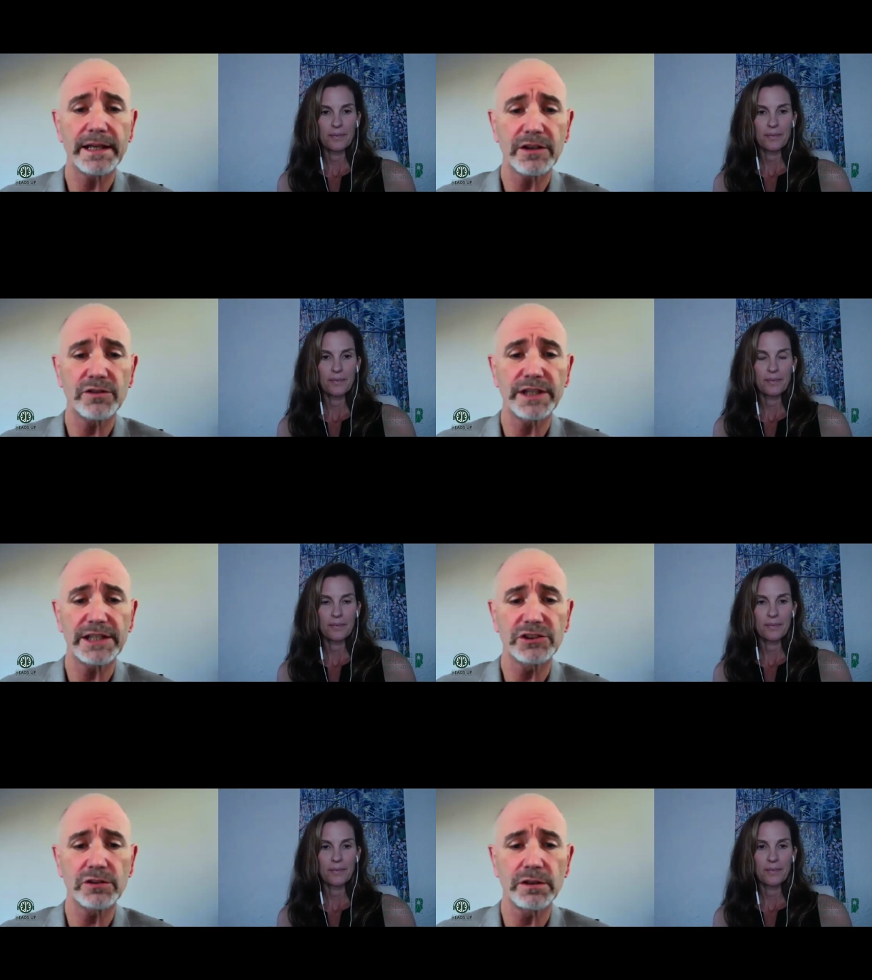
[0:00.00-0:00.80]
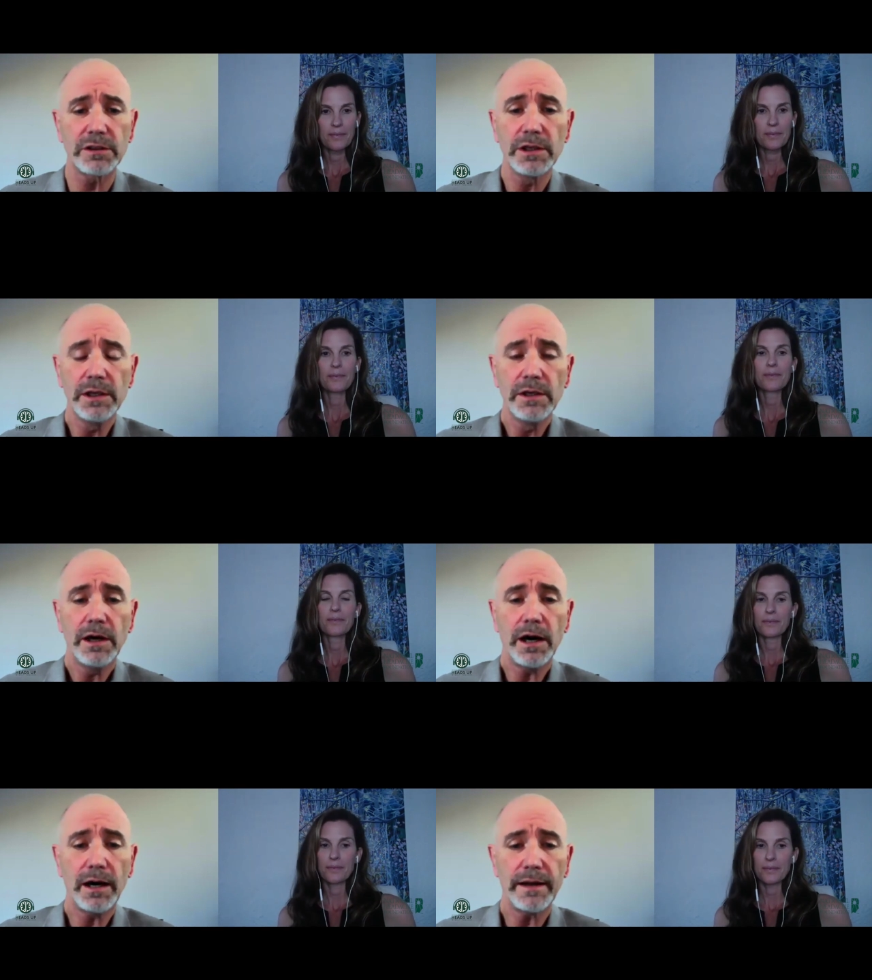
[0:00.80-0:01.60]
Speaker 1: a credential
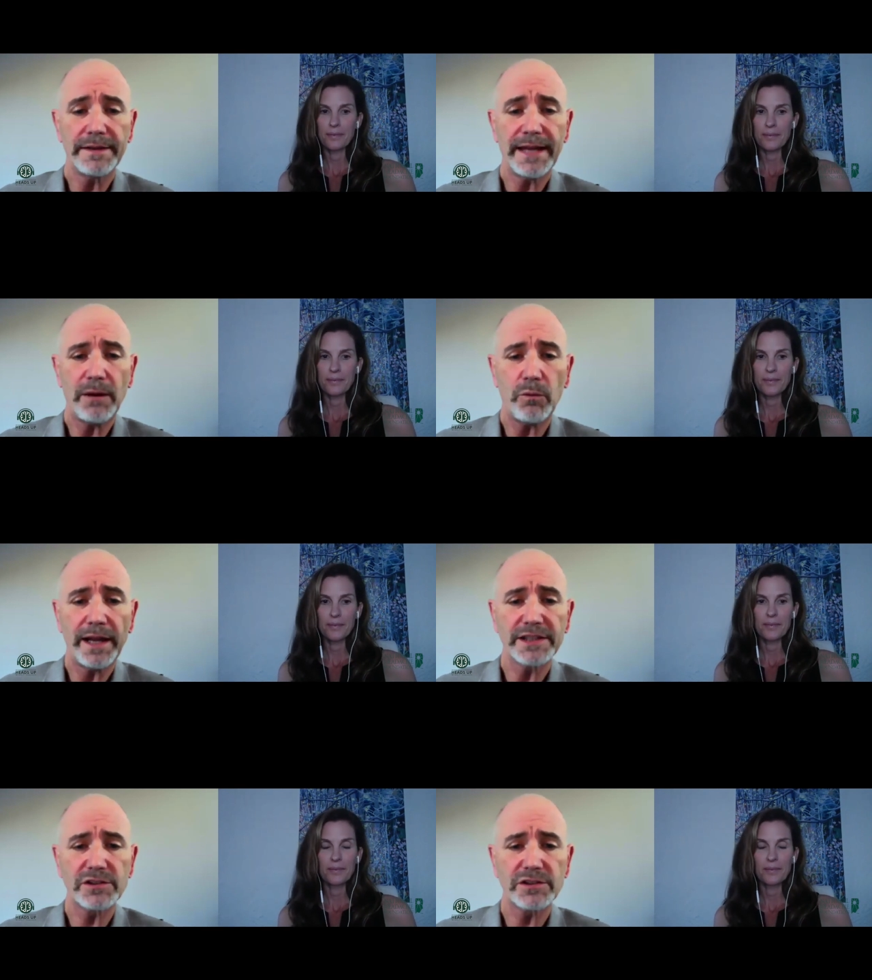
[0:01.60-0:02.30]
uh, in that way.